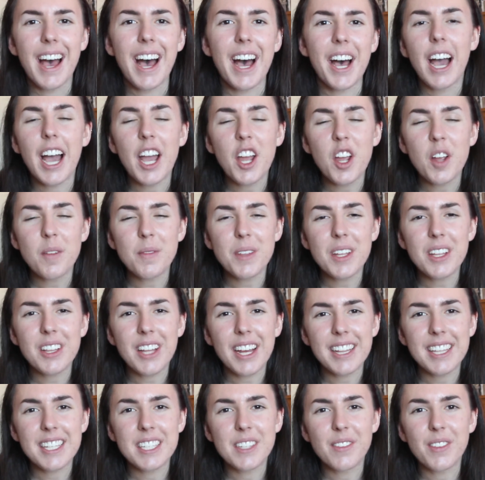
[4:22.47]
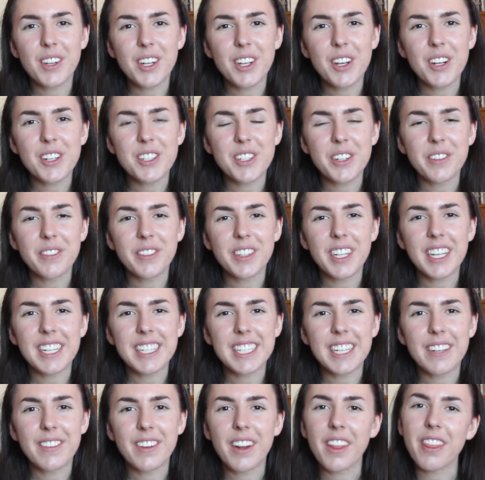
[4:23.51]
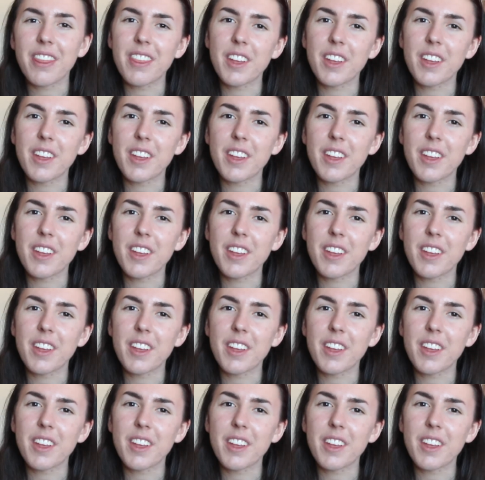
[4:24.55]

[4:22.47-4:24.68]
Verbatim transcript: Uh, I hope that you like this video. Don't forget to give it a